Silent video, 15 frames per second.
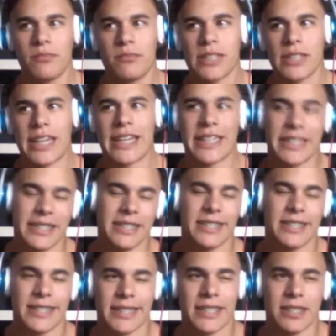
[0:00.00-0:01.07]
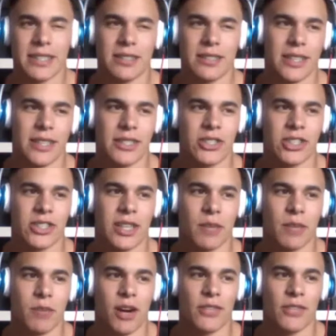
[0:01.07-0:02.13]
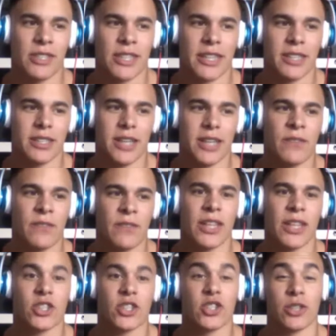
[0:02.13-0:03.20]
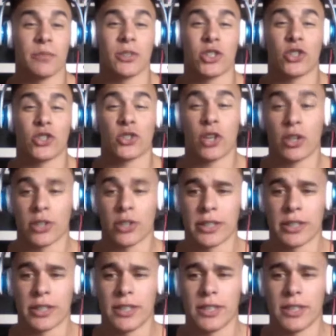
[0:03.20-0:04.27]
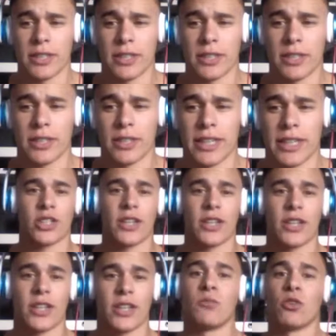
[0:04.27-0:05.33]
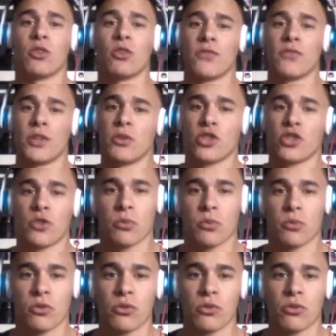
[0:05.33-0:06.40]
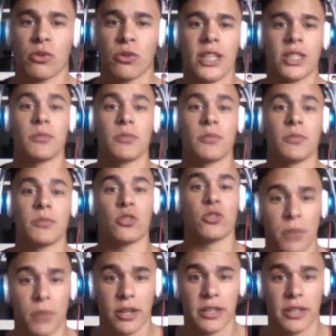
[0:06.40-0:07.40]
it it just come off as like I felt like it should have been stronger. Like I felt like I should have had more of an emotional pull to be torn apart.